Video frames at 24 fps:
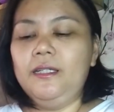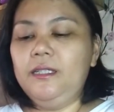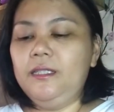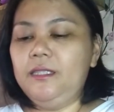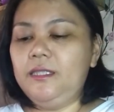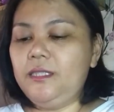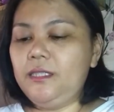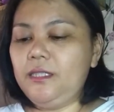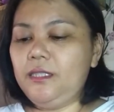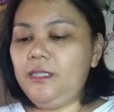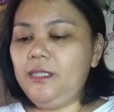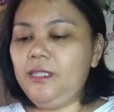
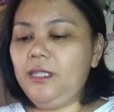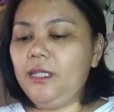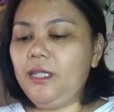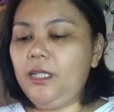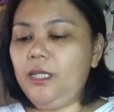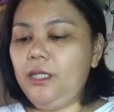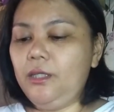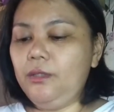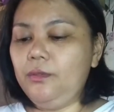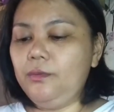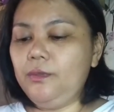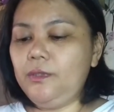Sis
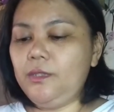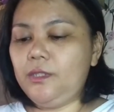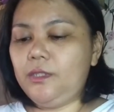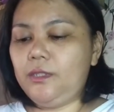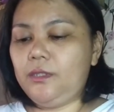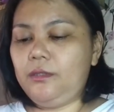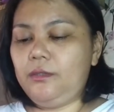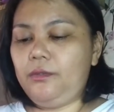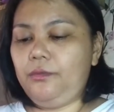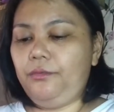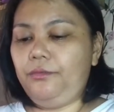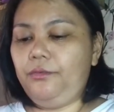
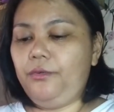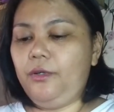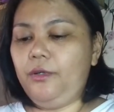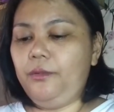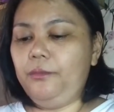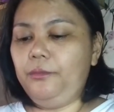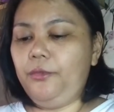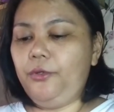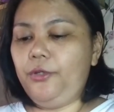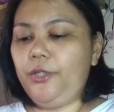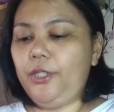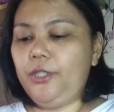Creuz
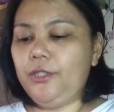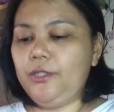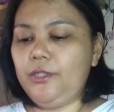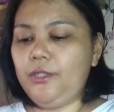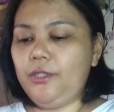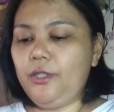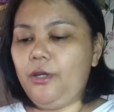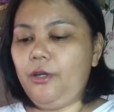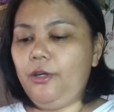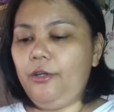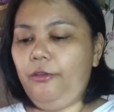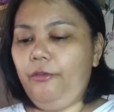from
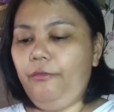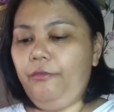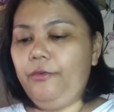Creuzart